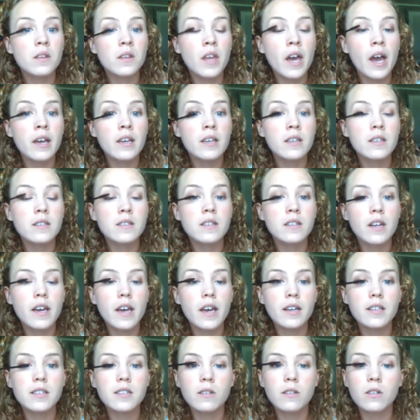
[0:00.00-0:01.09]
that is an
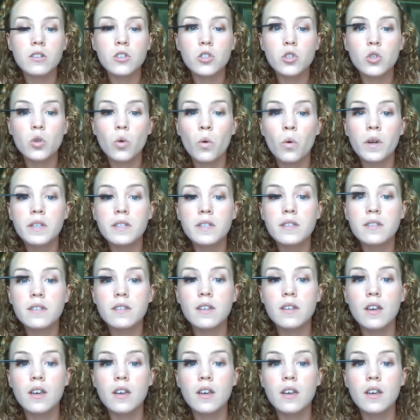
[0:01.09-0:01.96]
excellent choice,